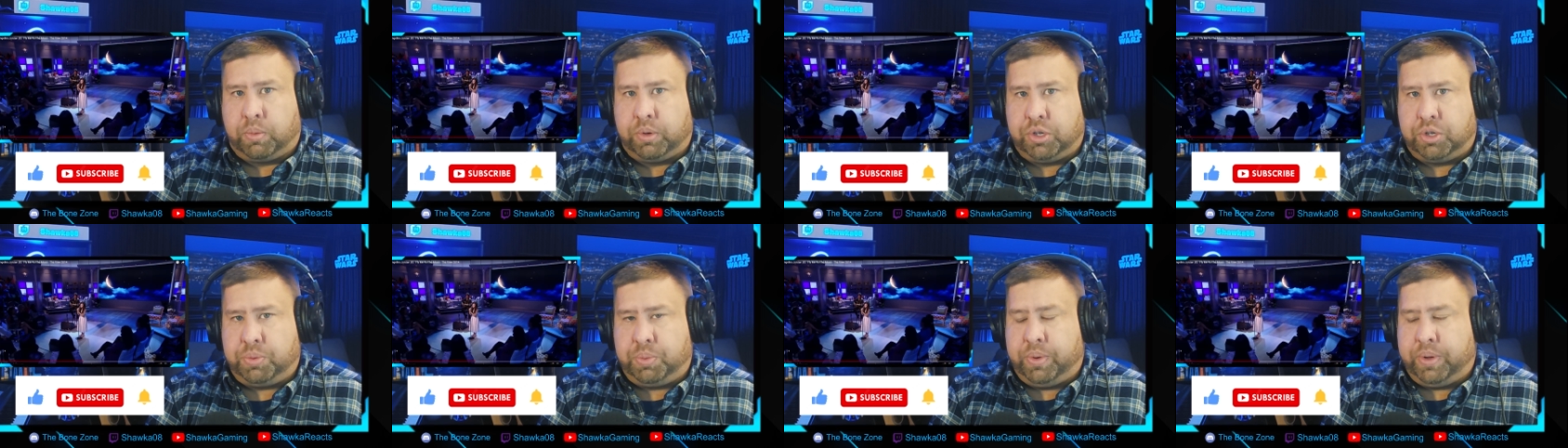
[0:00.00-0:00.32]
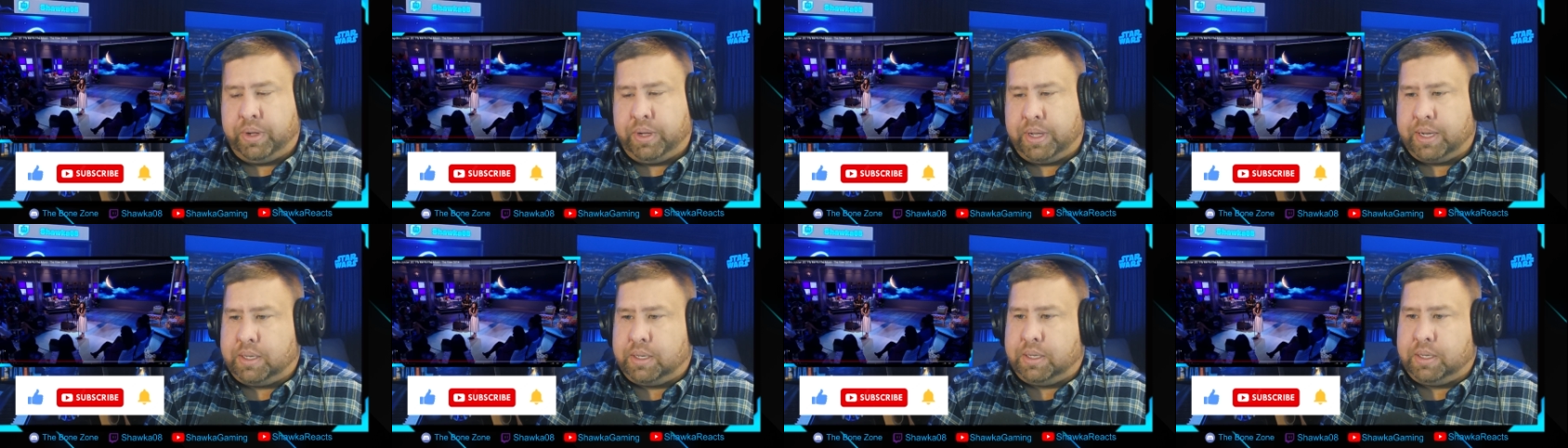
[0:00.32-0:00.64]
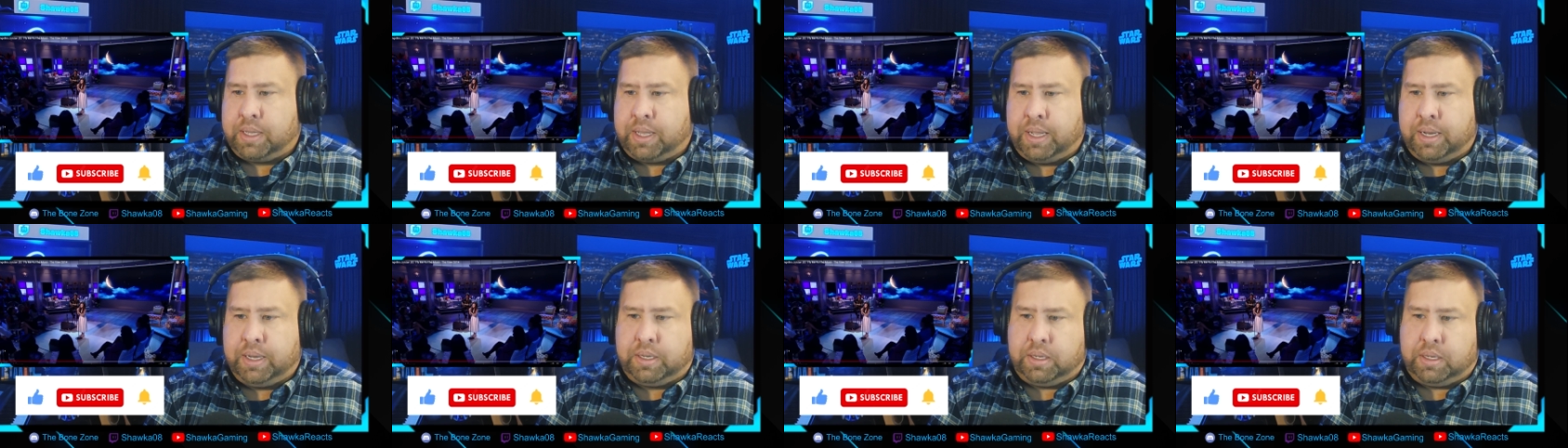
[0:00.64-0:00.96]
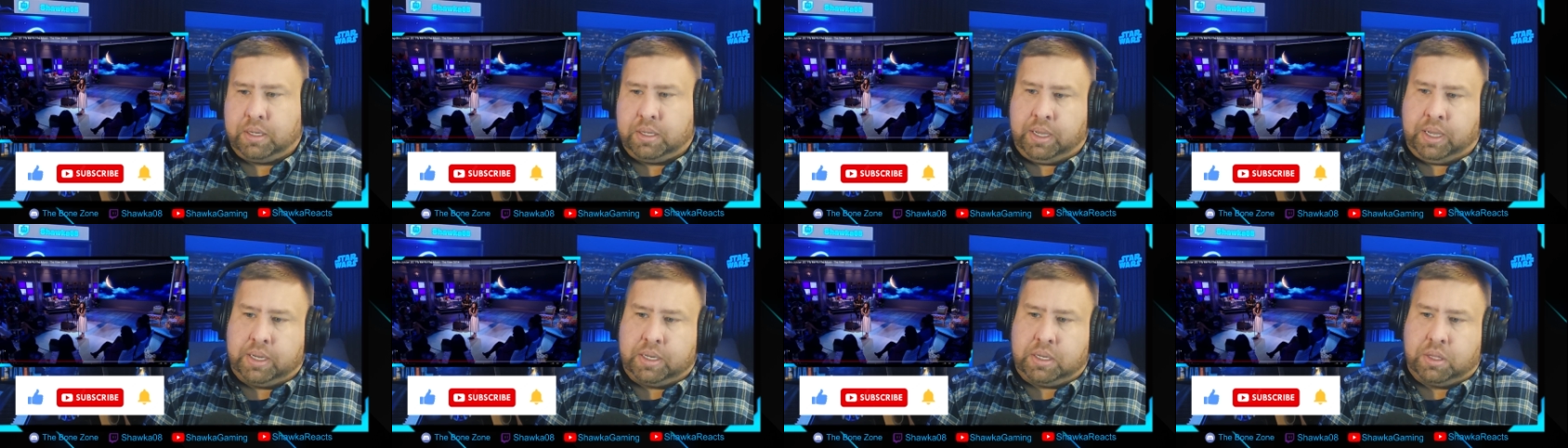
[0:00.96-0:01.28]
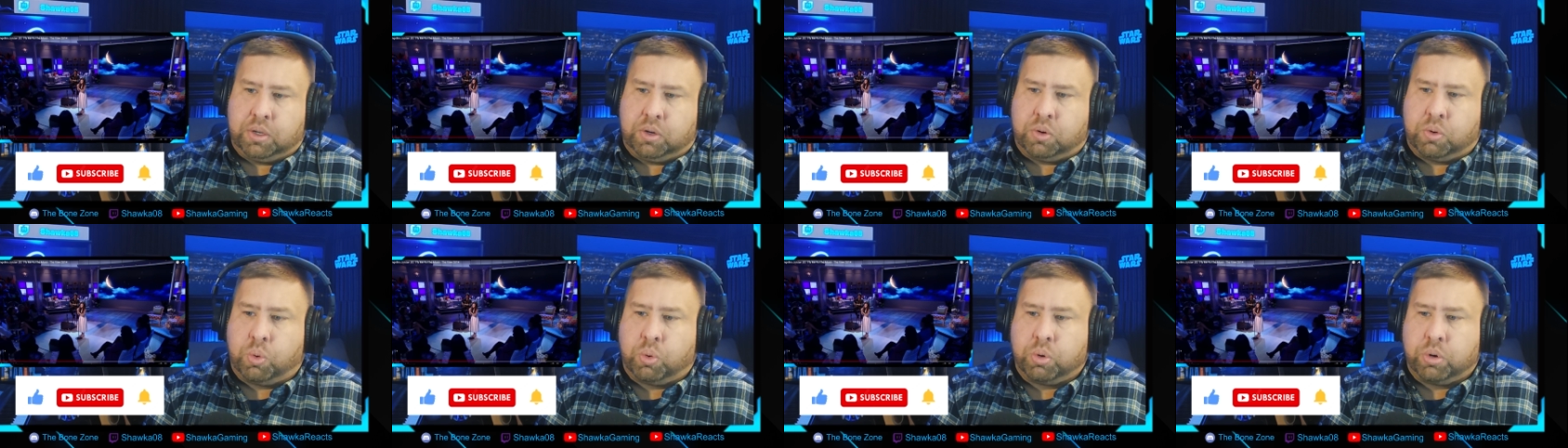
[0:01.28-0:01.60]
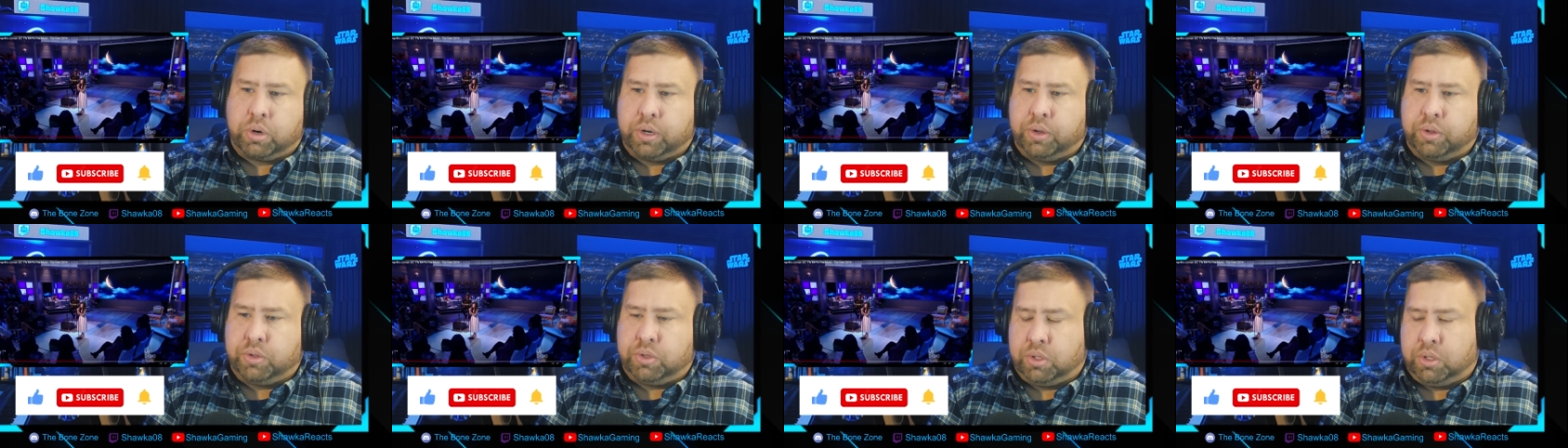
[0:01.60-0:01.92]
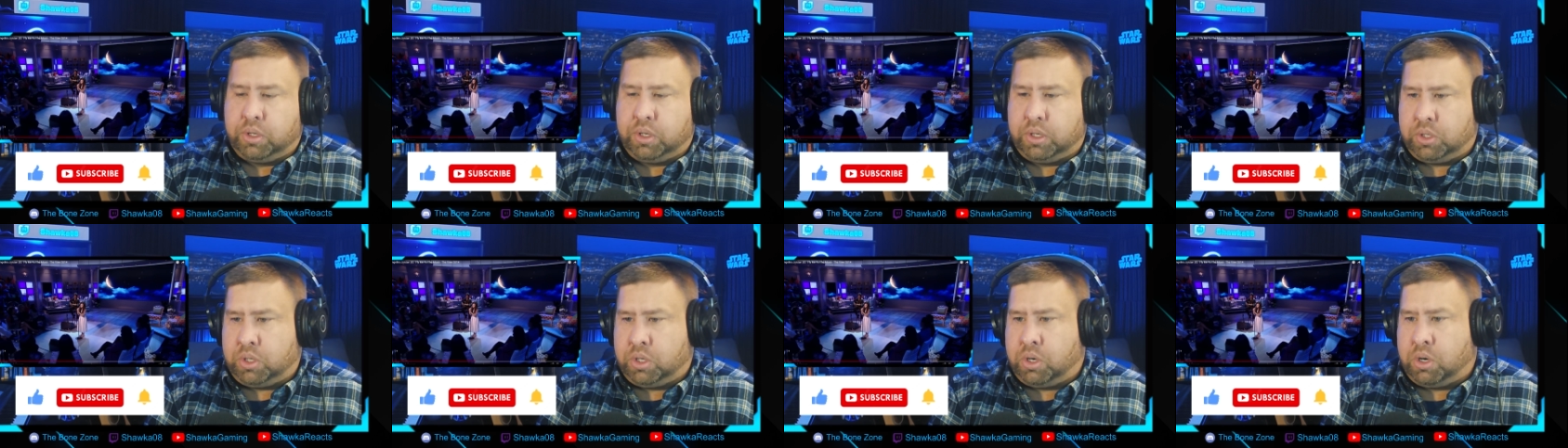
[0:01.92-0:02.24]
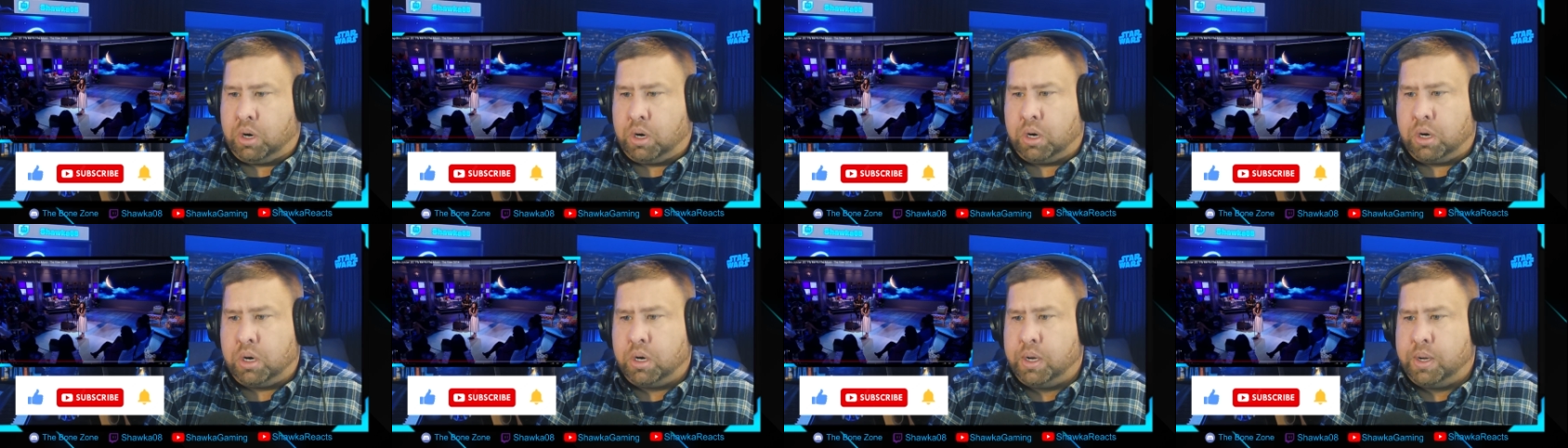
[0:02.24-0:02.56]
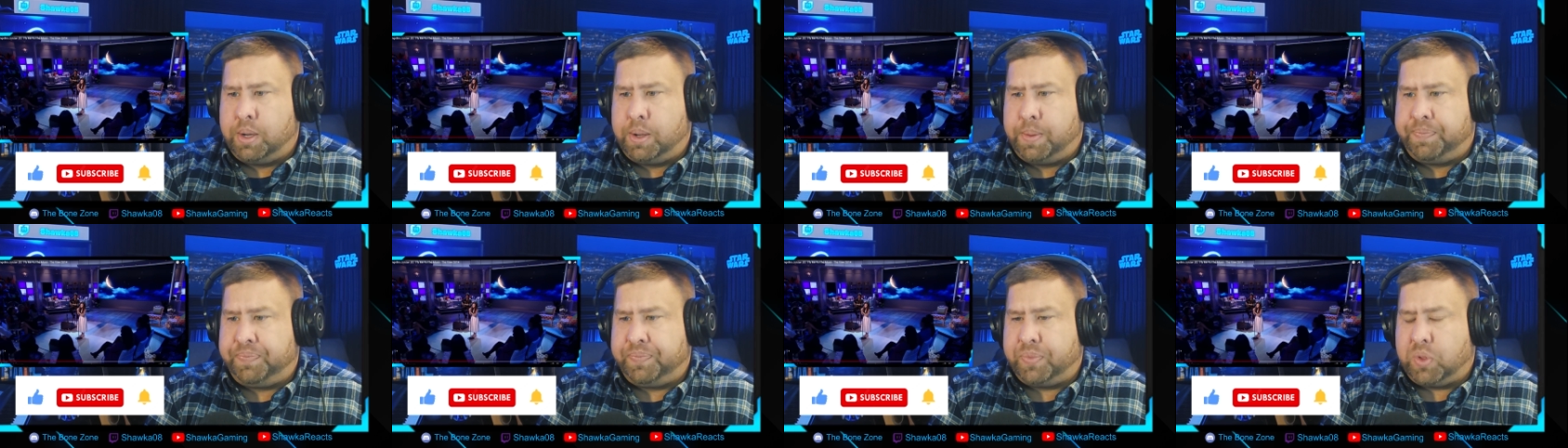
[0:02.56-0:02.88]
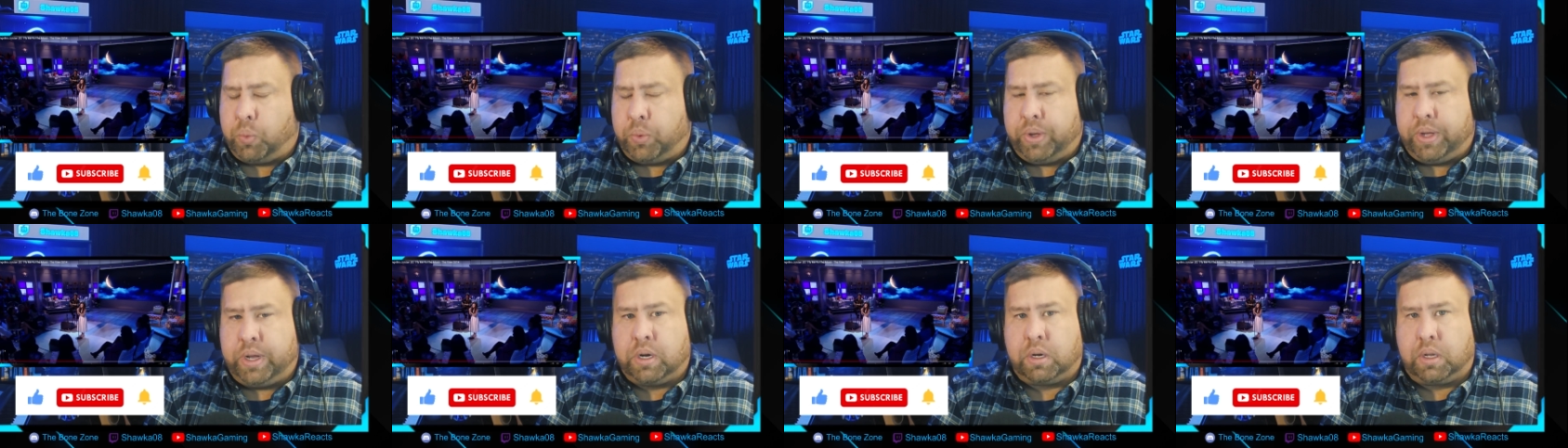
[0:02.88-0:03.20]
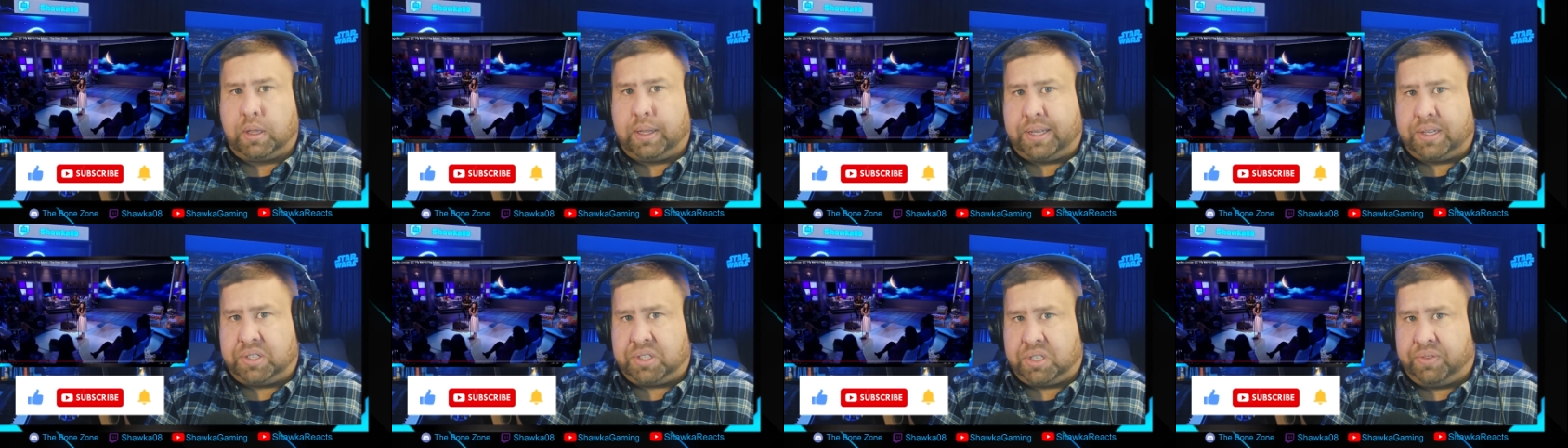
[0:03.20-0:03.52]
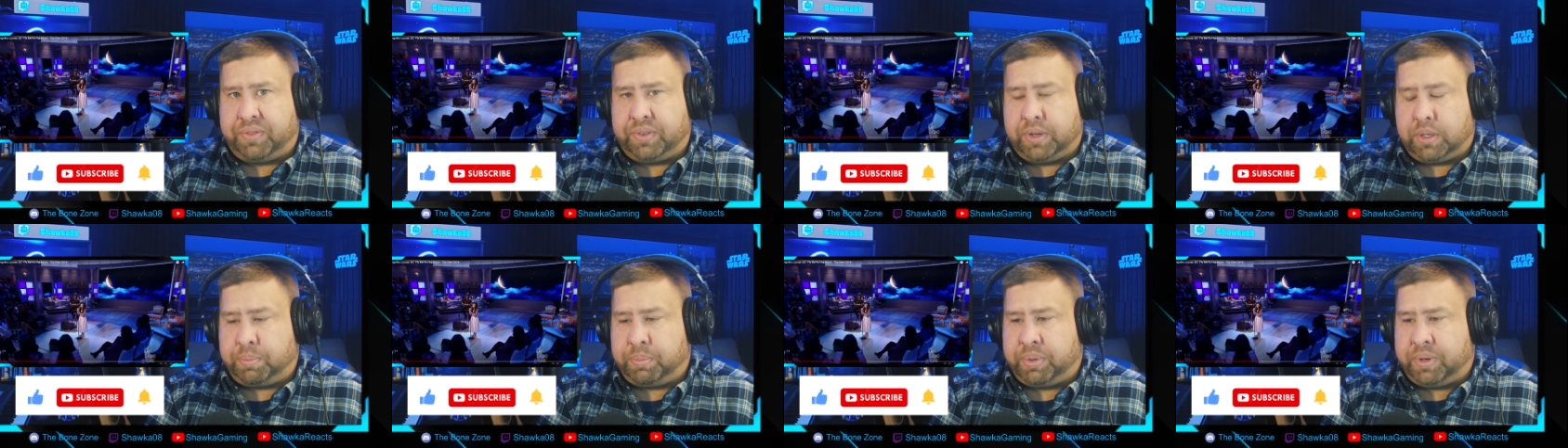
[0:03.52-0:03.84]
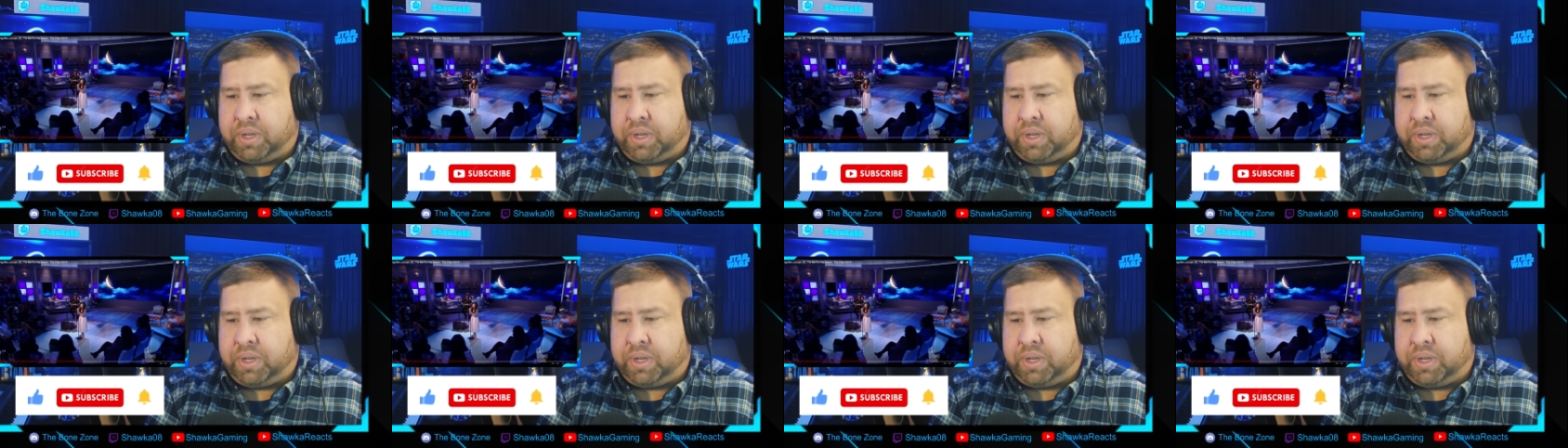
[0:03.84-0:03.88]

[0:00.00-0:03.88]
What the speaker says: When we get to the quarter notes on the guitar, we hear less of it.